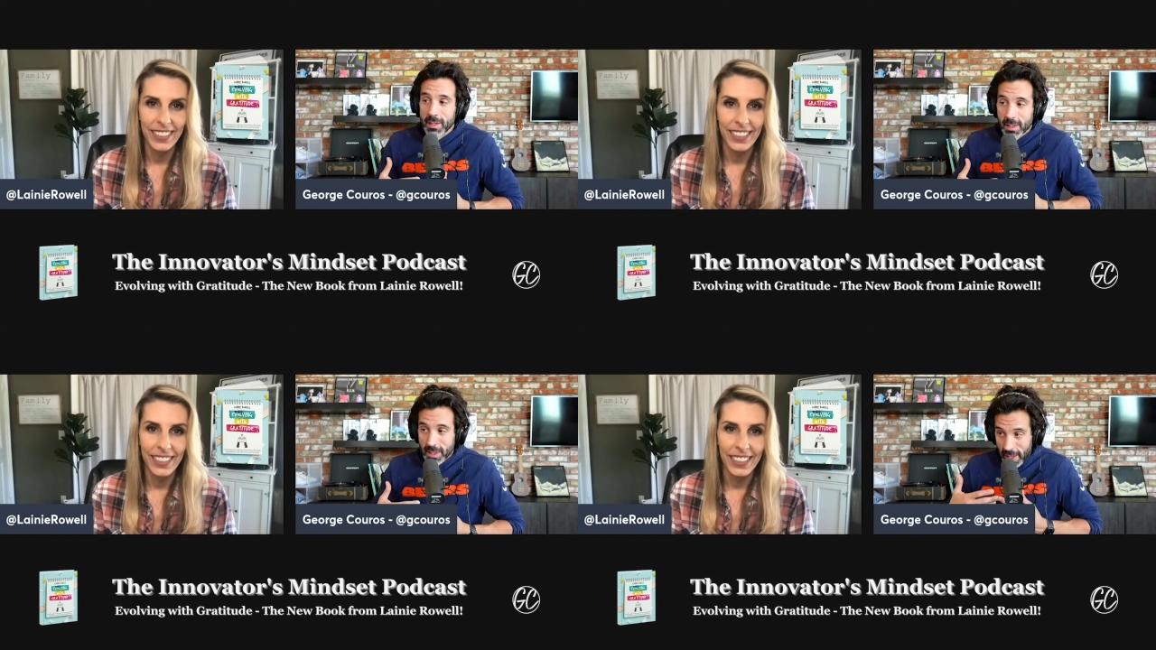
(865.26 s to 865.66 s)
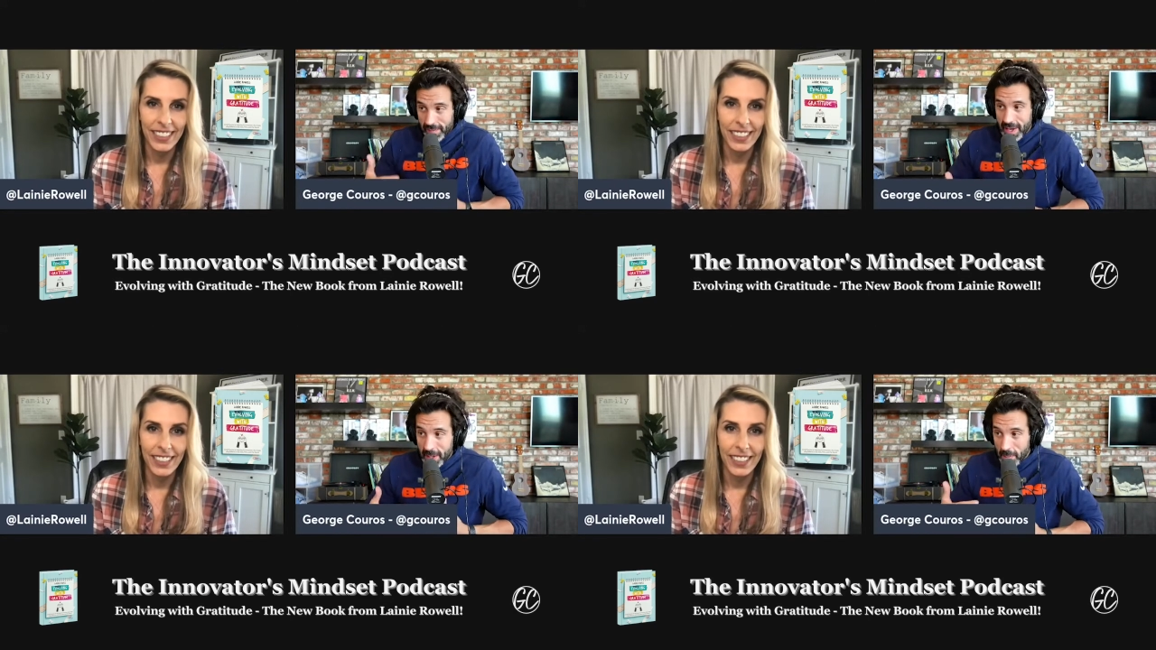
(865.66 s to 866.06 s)

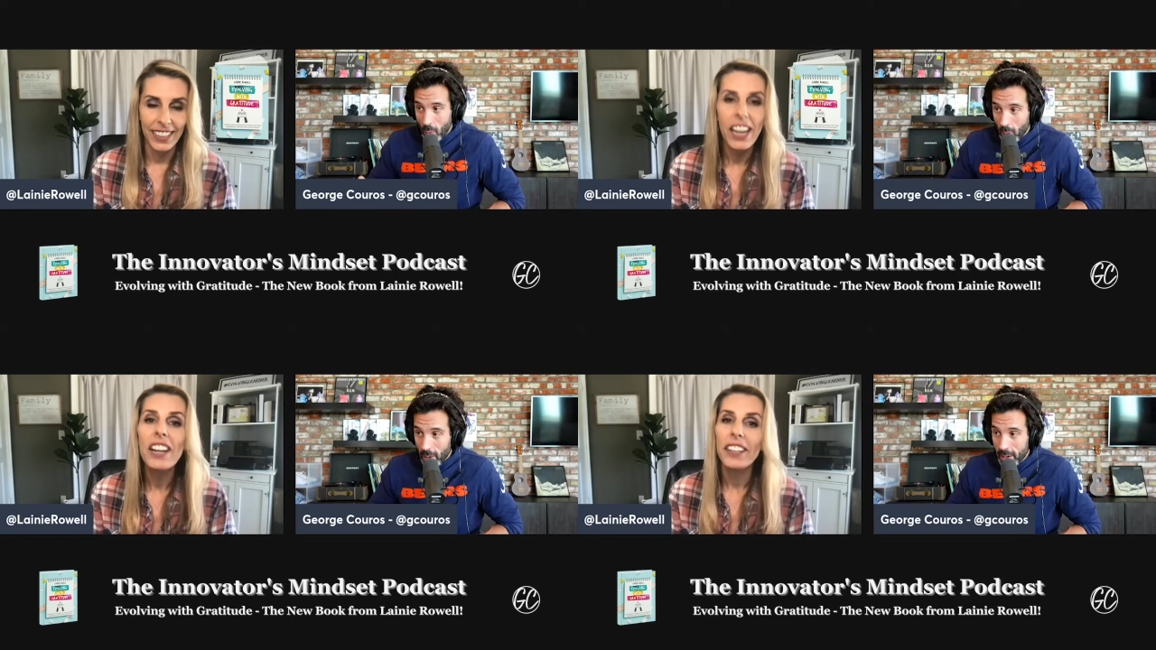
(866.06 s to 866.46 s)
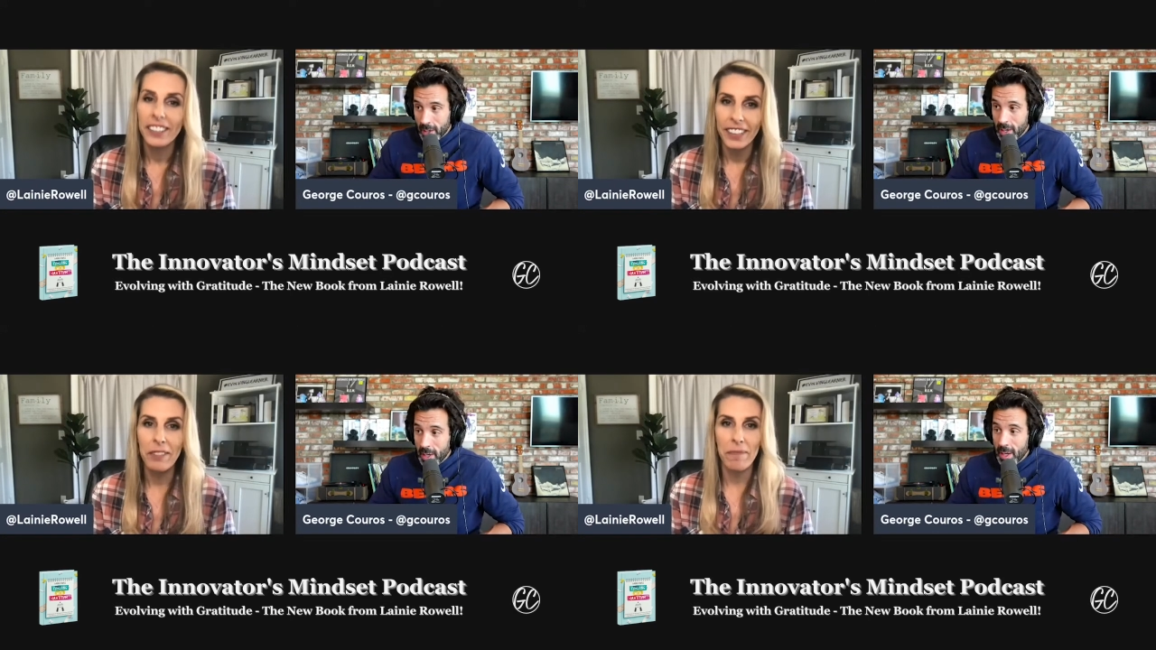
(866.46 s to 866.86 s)
Speaker 1: living it more.
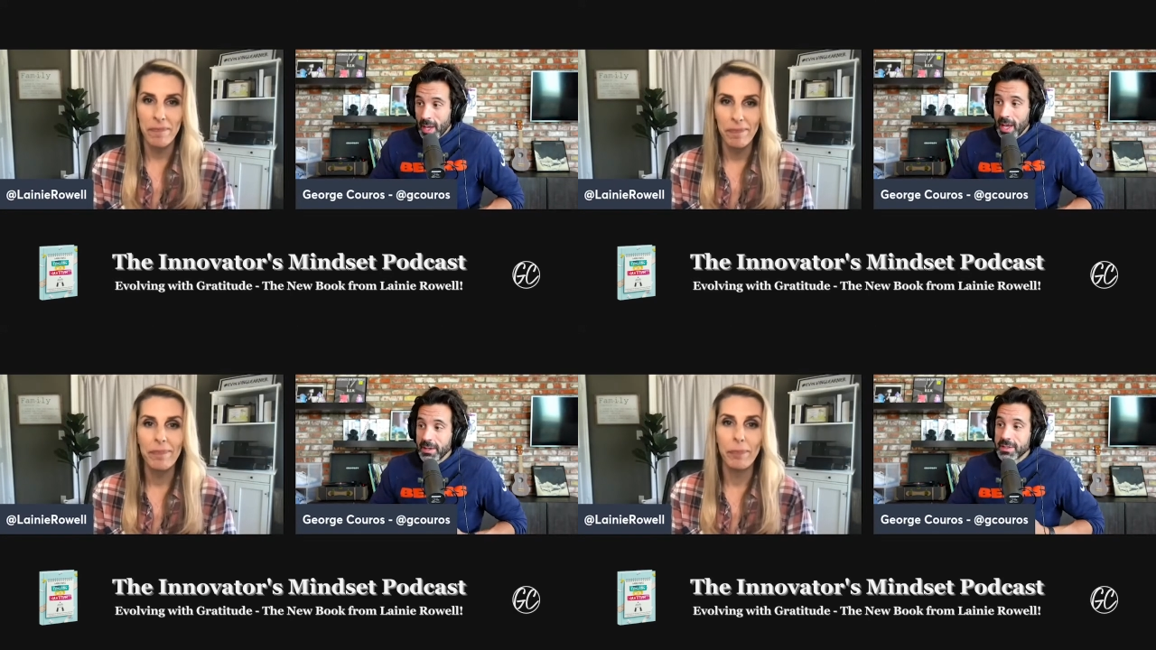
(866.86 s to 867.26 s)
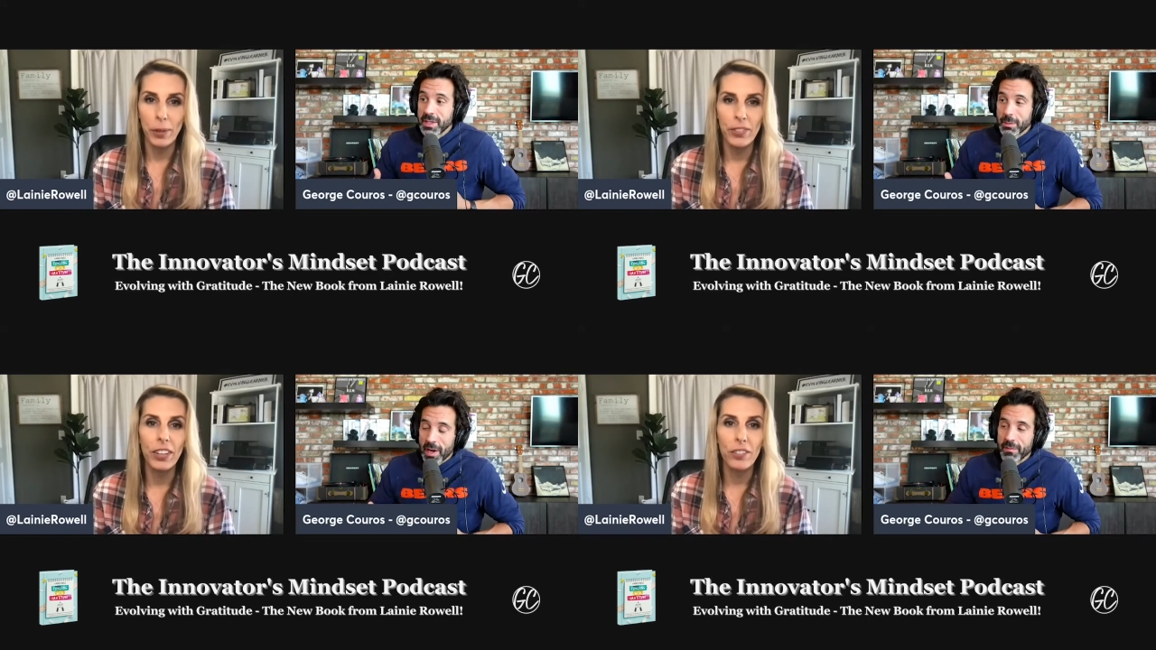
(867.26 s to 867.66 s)
Yep. And you see the
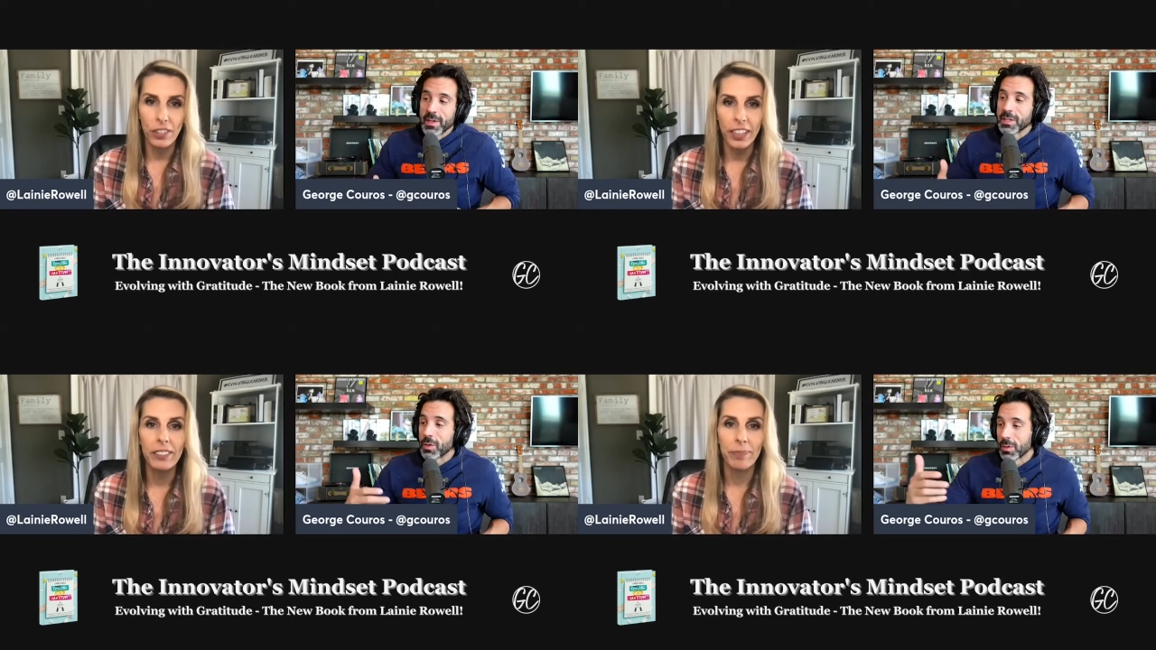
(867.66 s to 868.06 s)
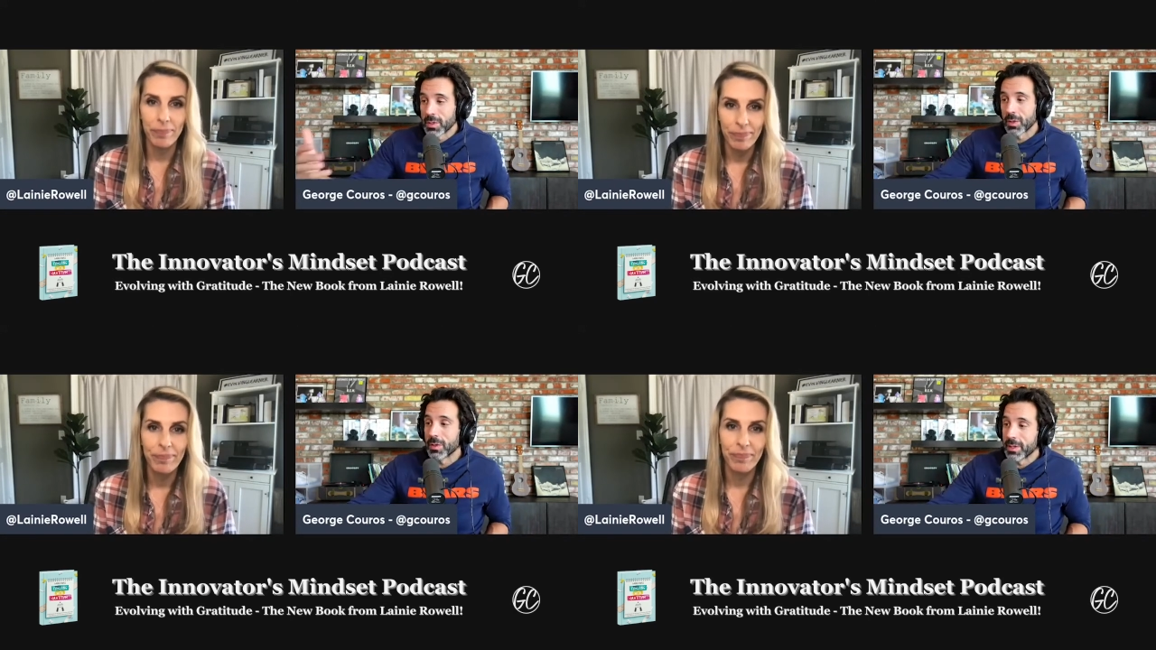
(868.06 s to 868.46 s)
benefits. So
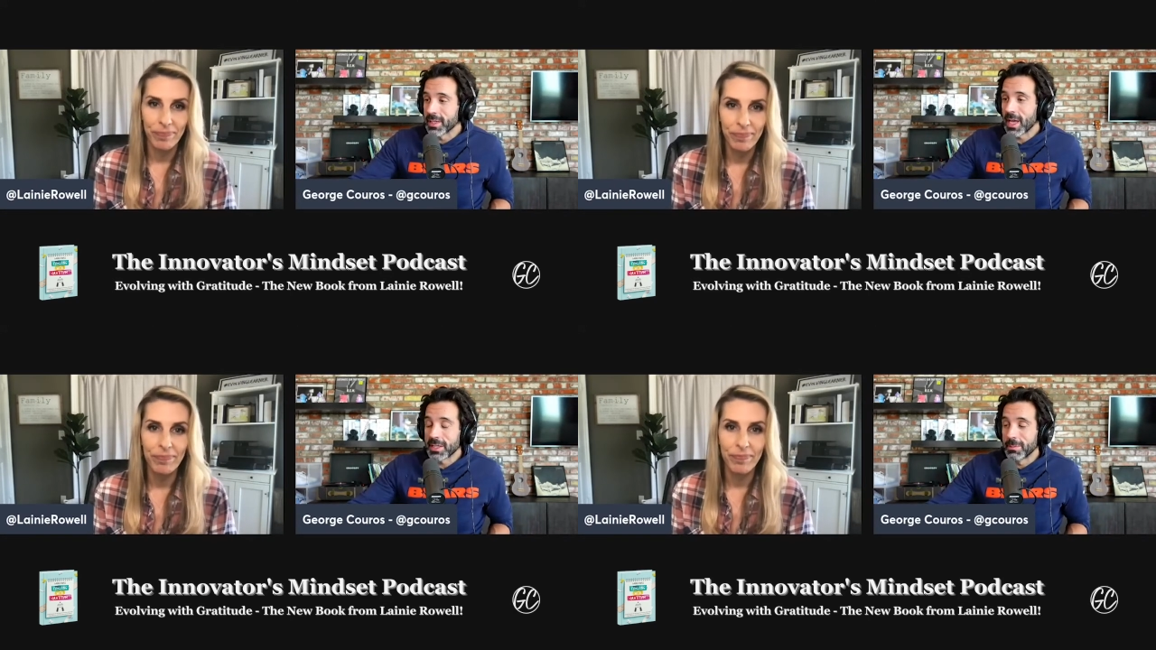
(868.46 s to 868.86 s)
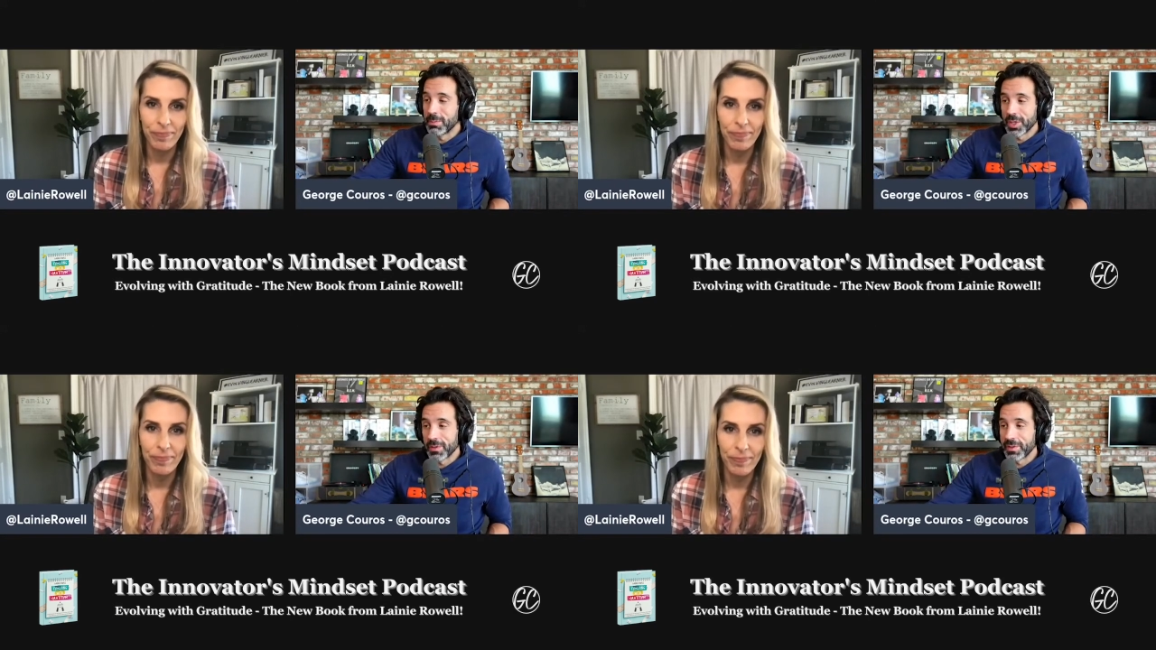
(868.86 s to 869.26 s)
so this actually
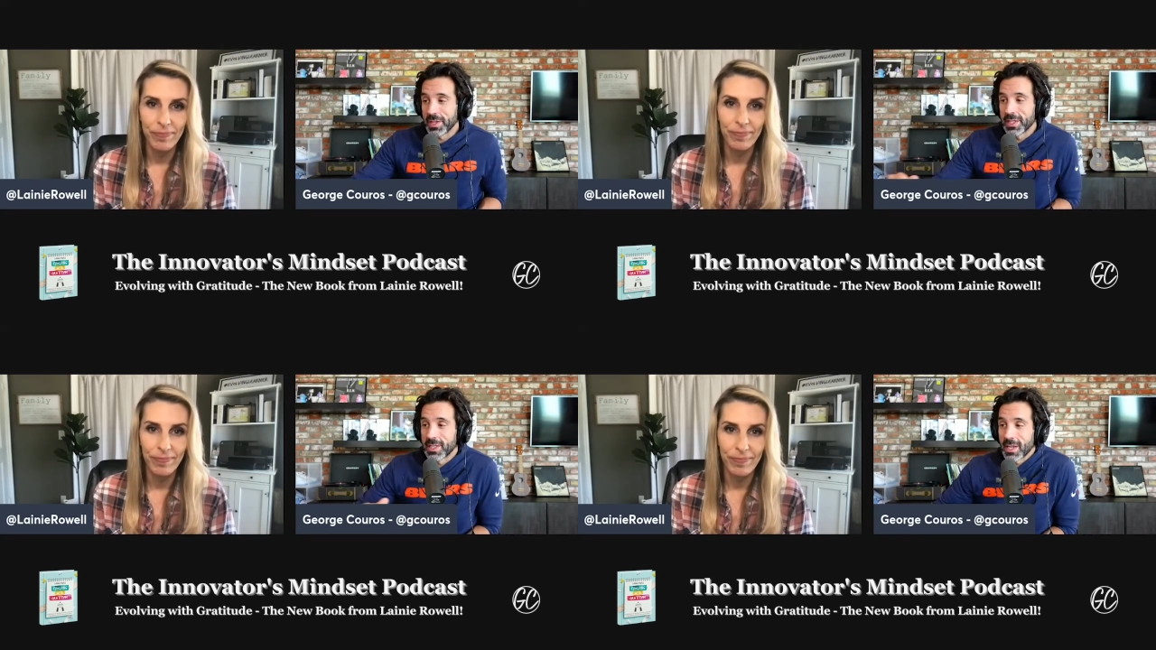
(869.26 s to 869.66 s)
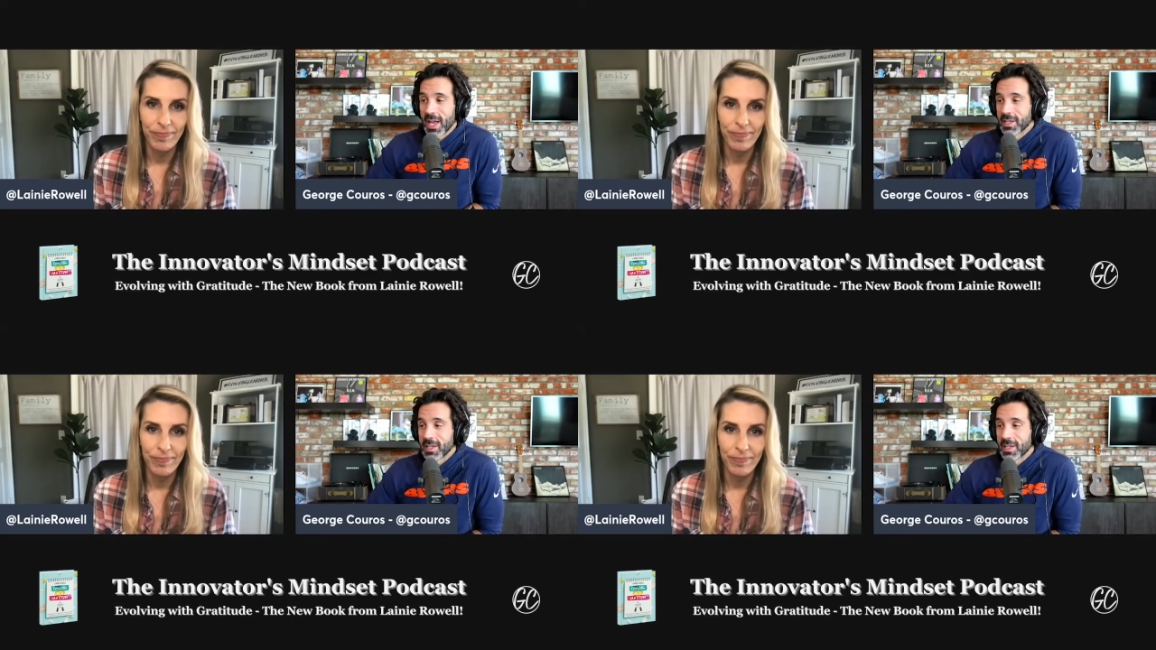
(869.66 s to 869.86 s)
beautifully leads to the last